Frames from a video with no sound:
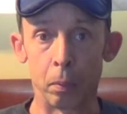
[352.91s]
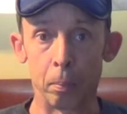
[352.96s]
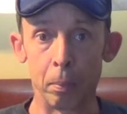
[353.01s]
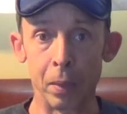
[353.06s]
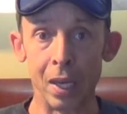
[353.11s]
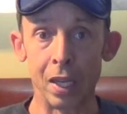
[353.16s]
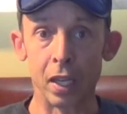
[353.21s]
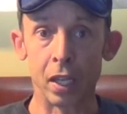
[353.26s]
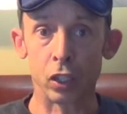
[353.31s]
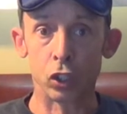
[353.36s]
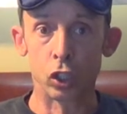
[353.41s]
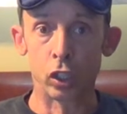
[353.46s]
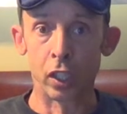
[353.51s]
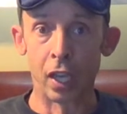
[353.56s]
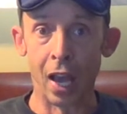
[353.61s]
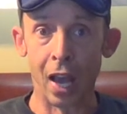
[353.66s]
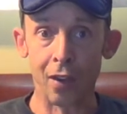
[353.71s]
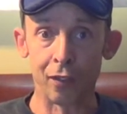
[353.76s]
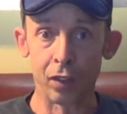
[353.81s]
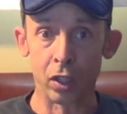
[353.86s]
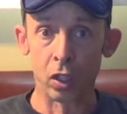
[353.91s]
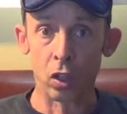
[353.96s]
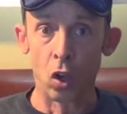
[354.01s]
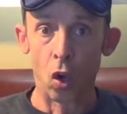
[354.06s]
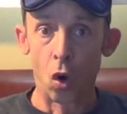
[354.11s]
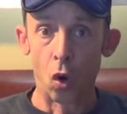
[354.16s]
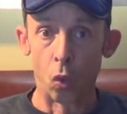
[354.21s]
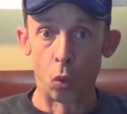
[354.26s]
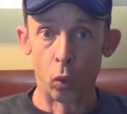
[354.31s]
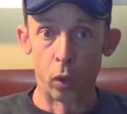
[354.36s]
meetings she's having
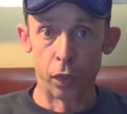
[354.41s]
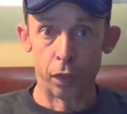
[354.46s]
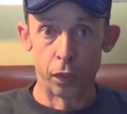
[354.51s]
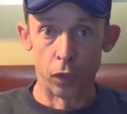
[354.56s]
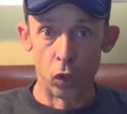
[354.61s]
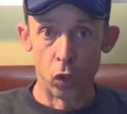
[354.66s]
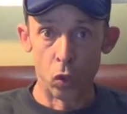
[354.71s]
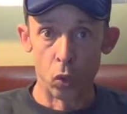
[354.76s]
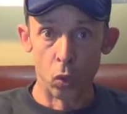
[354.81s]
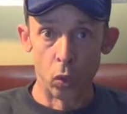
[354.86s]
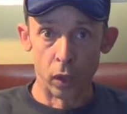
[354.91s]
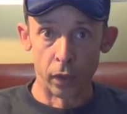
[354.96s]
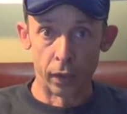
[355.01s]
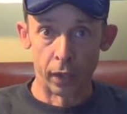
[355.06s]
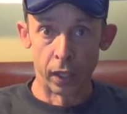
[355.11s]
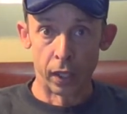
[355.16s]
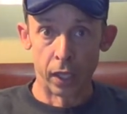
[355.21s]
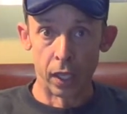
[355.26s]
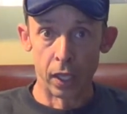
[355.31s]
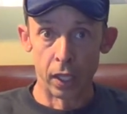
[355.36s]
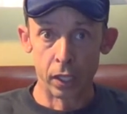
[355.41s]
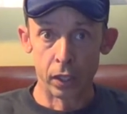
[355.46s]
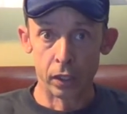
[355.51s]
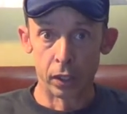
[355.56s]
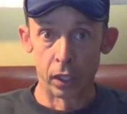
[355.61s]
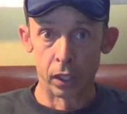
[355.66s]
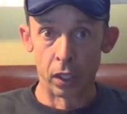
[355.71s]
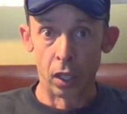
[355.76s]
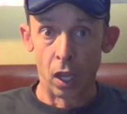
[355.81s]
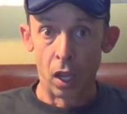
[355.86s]
with you and the
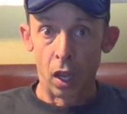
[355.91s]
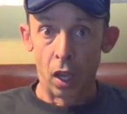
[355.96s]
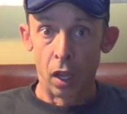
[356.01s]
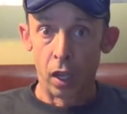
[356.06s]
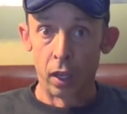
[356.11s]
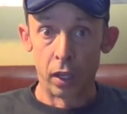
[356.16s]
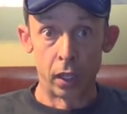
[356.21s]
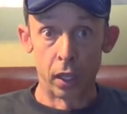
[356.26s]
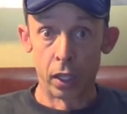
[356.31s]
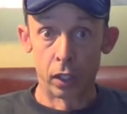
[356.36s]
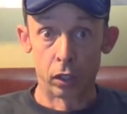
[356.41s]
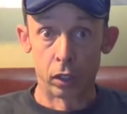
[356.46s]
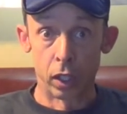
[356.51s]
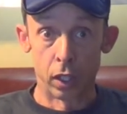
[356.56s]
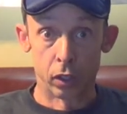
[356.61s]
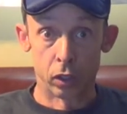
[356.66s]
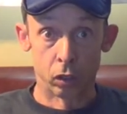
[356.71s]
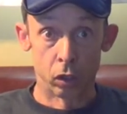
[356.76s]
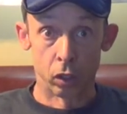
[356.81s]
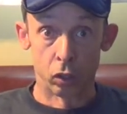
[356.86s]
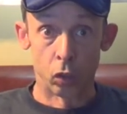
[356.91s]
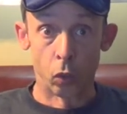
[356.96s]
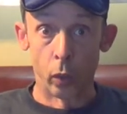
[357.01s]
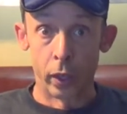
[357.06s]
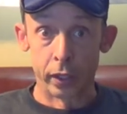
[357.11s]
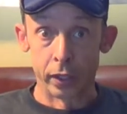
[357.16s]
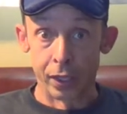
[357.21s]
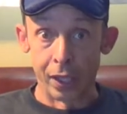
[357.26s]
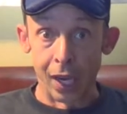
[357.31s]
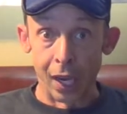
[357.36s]
kids, and it's a
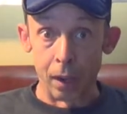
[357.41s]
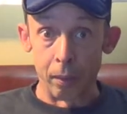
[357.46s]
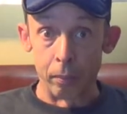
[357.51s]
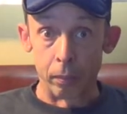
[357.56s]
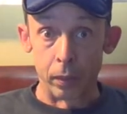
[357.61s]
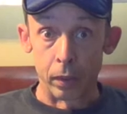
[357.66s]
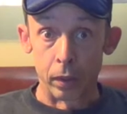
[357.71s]
waste of time.